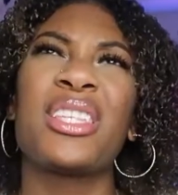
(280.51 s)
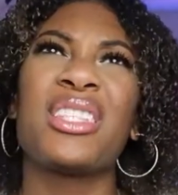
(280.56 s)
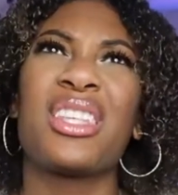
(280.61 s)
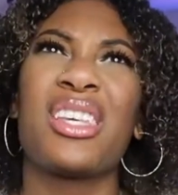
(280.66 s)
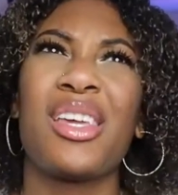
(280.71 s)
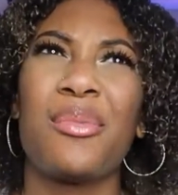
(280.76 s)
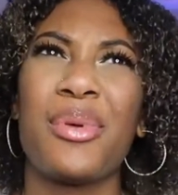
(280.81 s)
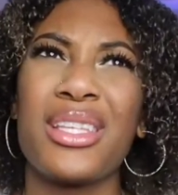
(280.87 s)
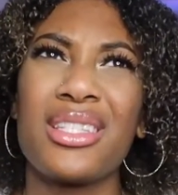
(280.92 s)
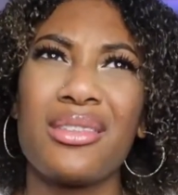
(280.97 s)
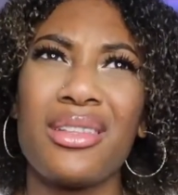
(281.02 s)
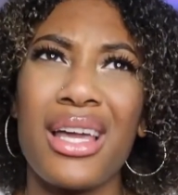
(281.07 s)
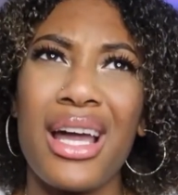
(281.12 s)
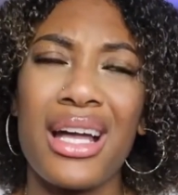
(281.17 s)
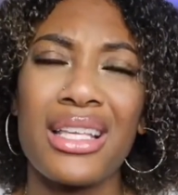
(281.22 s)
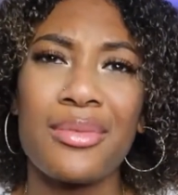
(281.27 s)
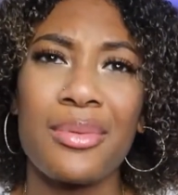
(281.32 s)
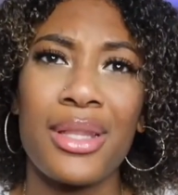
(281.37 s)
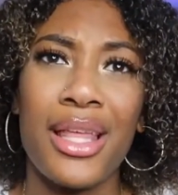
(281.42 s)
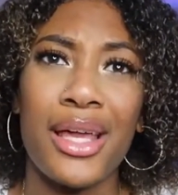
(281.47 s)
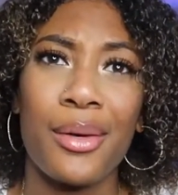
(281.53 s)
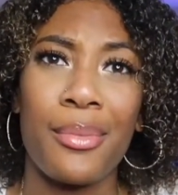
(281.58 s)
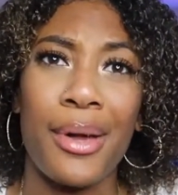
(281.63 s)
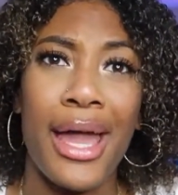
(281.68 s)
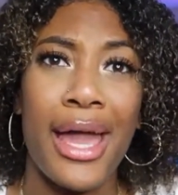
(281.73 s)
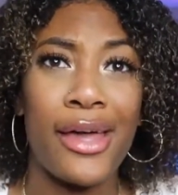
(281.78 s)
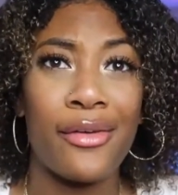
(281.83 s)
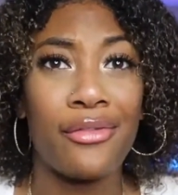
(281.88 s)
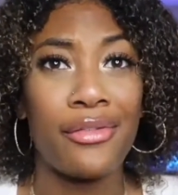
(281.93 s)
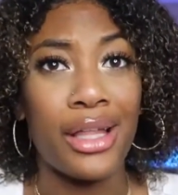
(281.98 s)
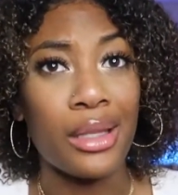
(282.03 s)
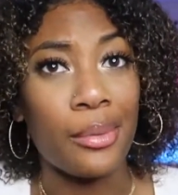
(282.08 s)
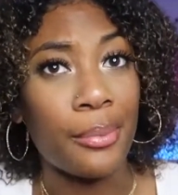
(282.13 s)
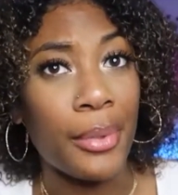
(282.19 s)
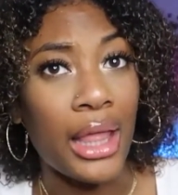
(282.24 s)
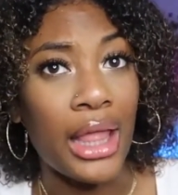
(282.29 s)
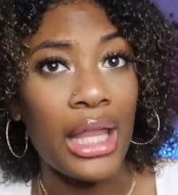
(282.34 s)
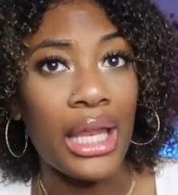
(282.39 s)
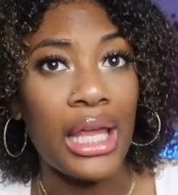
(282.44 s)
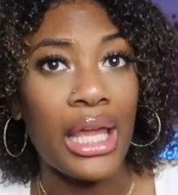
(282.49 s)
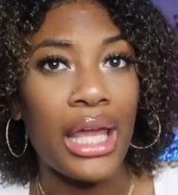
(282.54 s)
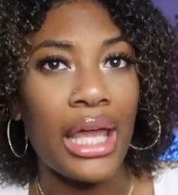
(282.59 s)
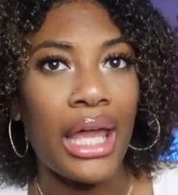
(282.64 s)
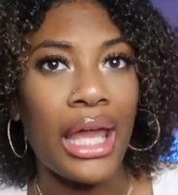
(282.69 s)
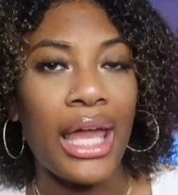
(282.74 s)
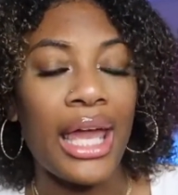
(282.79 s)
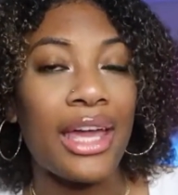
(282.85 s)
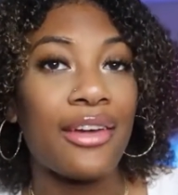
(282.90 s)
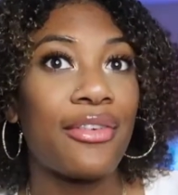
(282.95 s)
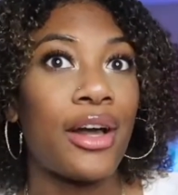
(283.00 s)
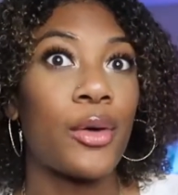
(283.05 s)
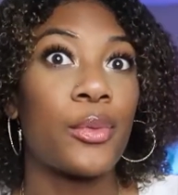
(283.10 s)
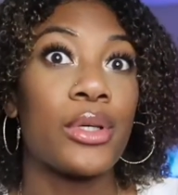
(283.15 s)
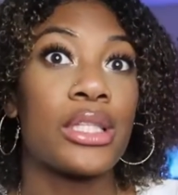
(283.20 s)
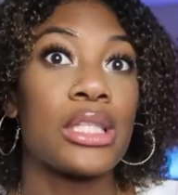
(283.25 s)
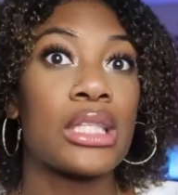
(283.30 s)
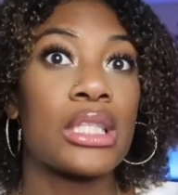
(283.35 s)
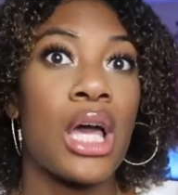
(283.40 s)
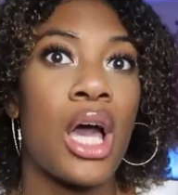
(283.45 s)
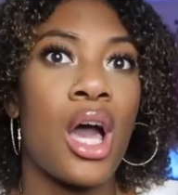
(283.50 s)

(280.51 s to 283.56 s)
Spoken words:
He basically asked me like my availability, if I was